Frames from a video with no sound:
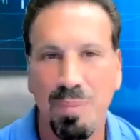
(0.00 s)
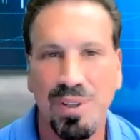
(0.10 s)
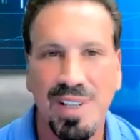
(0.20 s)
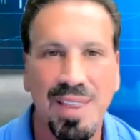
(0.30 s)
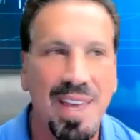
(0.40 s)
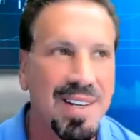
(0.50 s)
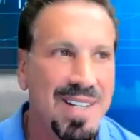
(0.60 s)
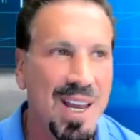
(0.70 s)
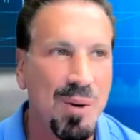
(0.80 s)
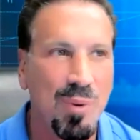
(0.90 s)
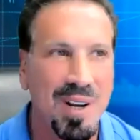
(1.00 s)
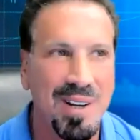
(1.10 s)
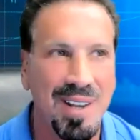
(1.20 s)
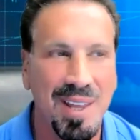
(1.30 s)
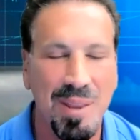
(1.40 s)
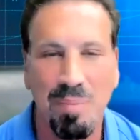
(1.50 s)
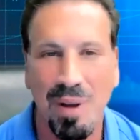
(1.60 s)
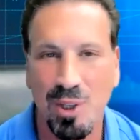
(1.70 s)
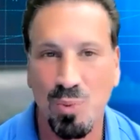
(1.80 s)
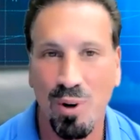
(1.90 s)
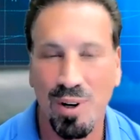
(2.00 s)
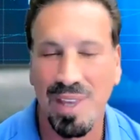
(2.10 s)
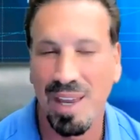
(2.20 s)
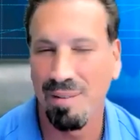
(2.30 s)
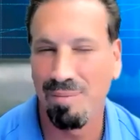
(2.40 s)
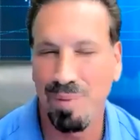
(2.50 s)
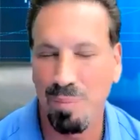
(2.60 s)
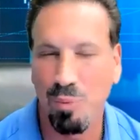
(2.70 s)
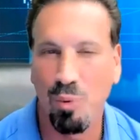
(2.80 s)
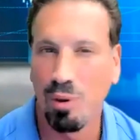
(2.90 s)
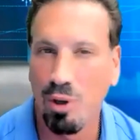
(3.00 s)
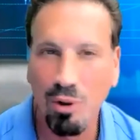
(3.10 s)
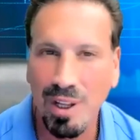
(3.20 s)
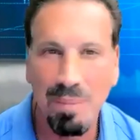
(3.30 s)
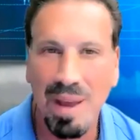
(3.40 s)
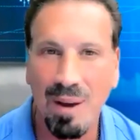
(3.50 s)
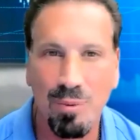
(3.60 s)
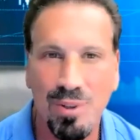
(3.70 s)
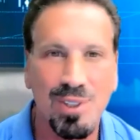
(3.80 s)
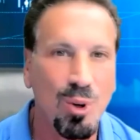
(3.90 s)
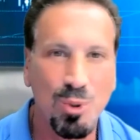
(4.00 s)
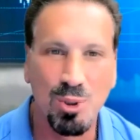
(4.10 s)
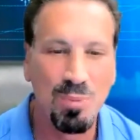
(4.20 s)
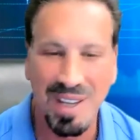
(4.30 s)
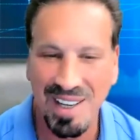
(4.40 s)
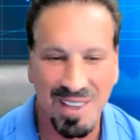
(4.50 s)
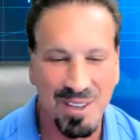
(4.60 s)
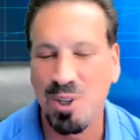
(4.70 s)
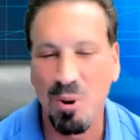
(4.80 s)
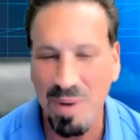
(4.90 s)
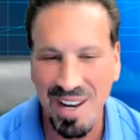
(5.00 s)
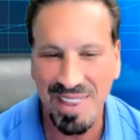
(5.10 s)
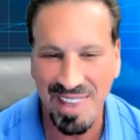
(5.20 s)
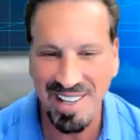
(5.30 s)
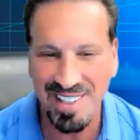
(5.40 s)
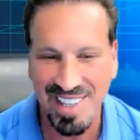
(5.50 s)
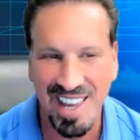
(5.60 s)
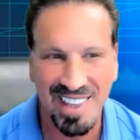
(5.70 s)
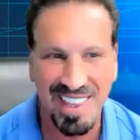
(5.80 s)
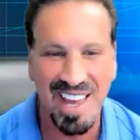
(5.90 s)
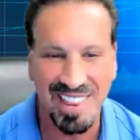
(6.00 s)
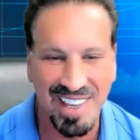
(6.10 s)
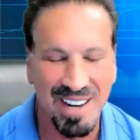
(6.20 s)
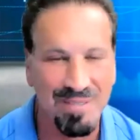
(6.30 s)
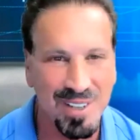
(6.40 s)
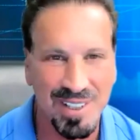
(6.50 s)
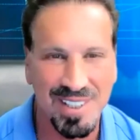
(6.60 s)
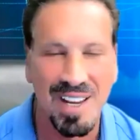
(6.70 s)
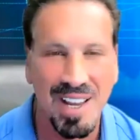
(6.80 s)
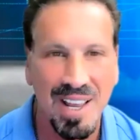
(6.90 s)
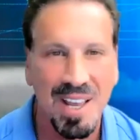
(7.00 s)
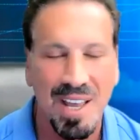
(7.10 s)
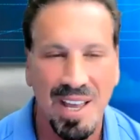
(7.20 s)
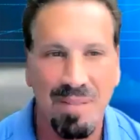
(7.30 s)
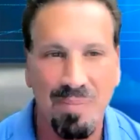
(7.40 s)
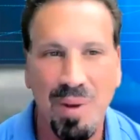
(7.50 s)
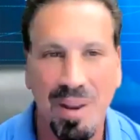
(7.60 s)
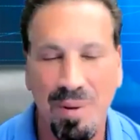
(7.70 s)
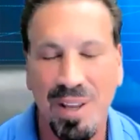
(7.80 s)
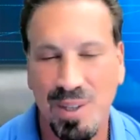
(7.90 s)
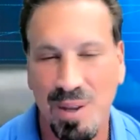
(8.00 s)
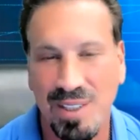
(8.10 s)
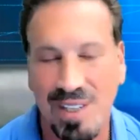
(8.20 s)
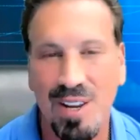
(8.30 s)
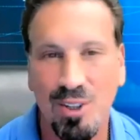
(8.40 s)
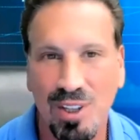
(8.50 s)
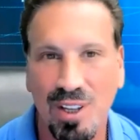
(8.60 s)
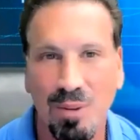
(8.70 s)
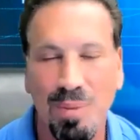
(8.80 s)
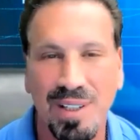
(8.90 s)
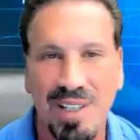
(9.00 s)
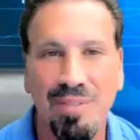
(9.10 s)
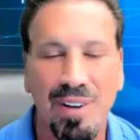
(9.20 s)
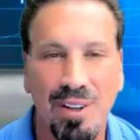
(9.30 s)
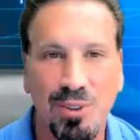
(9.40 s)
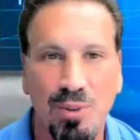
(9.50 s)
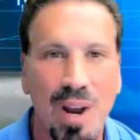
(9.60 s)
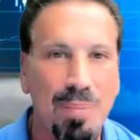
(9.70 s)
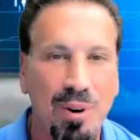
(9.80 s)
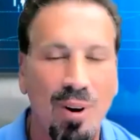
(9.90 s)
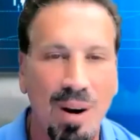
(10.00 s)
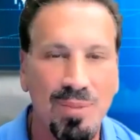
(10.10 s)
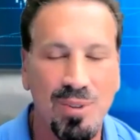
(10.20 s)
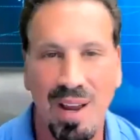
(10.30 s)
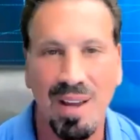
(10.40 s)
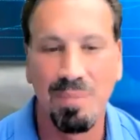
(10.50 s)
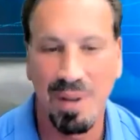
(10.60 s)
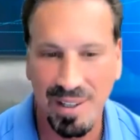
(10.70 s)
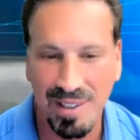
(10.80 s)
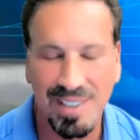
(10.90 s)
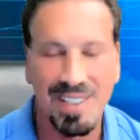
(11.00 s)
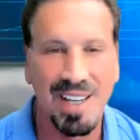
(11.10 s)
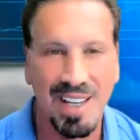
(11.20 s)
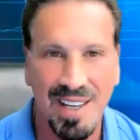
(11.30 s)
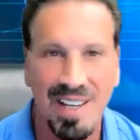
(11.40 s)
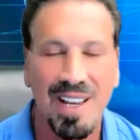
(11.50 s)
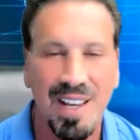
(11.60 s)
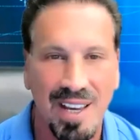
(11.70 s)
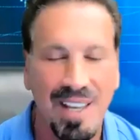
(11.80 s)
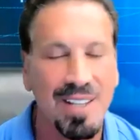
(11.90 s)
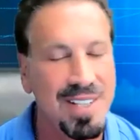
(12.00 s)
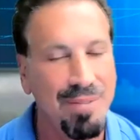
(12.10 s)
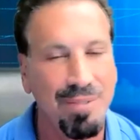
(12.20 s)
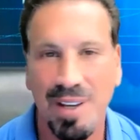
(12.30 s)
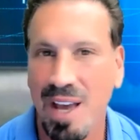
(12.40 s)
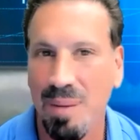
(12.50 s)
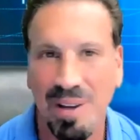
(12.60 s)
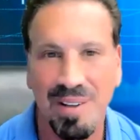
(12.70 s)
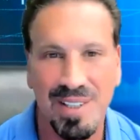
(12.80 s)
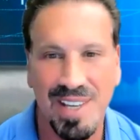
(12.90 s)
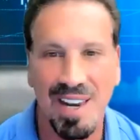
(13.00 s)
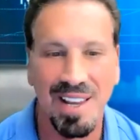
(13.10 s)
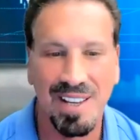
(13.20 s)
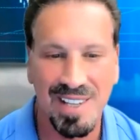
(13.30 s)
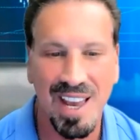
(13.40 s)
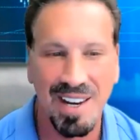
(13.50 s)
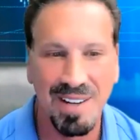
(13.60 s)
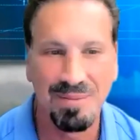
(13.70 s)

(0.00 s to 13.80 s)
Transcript: said that, Dan, when the buzzword that people were learning about was social media. There's so many things like that have just, but it's initially a little bit difficult to wrap your arms around, but it is definitely coming. It's getting exciting.